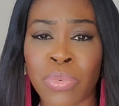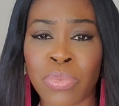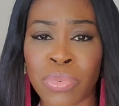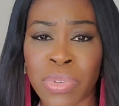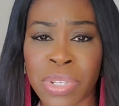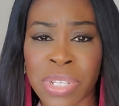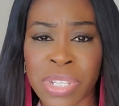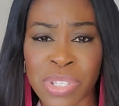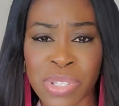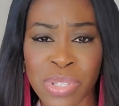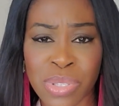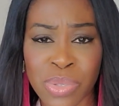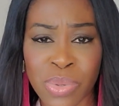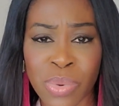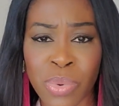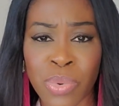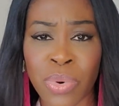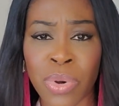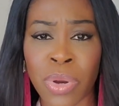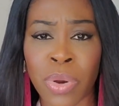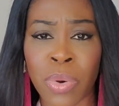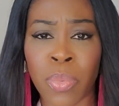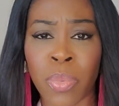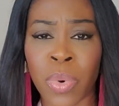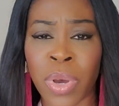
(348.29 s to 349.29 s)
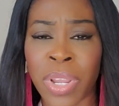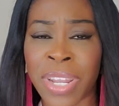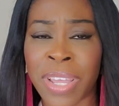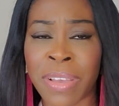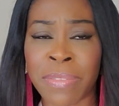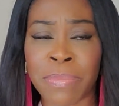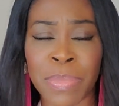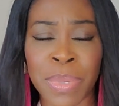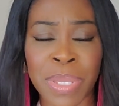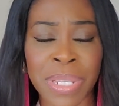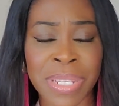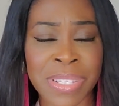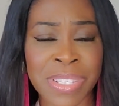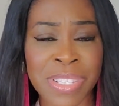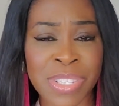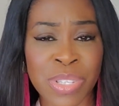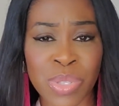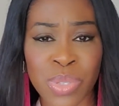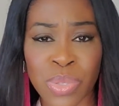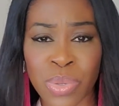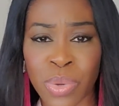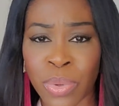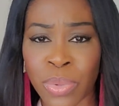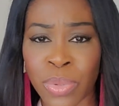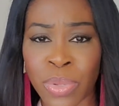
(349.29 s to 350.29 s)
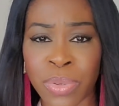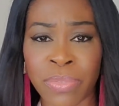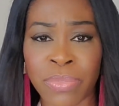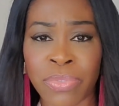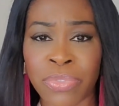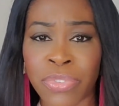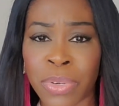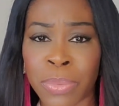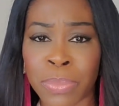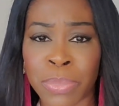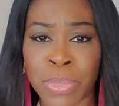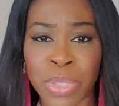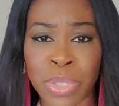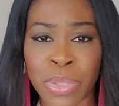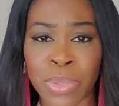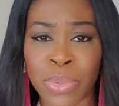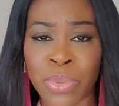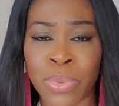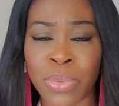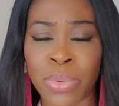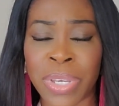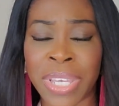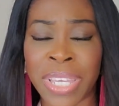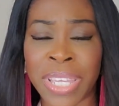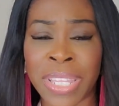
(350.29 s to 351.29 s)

restore what have been stolen from you.